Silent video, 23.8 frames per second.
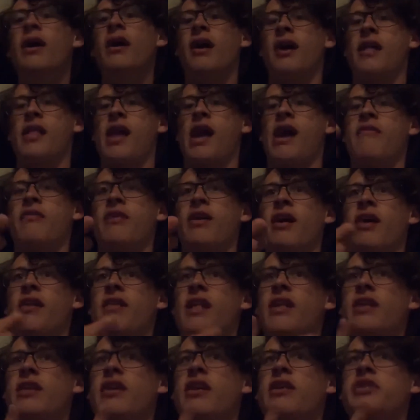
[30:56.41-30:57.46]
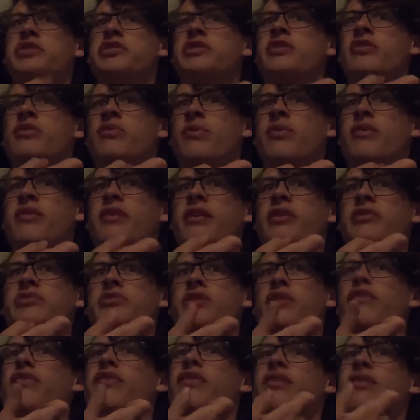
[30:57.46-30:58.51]
And I have not had any issues with stick
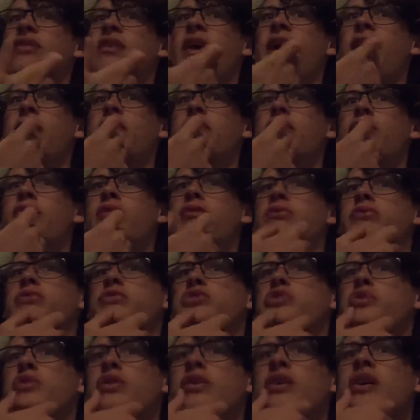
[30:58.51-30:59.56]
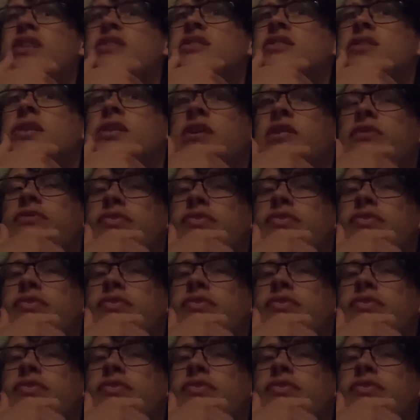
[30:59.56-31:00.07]
drift since I had those 3 Joy-Cons sent in